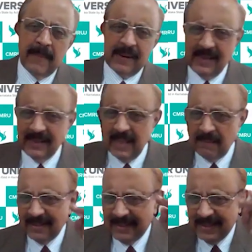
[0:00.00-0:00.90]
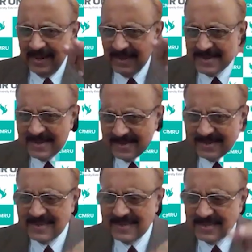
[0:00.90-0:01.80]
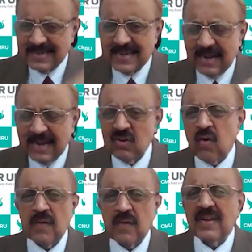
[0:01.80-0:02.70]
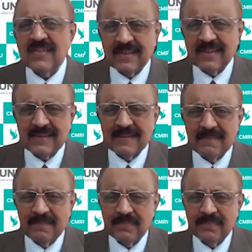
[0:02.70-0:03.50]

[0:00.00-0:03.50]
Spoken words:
But then there were 3 judges in the International Court of Justice.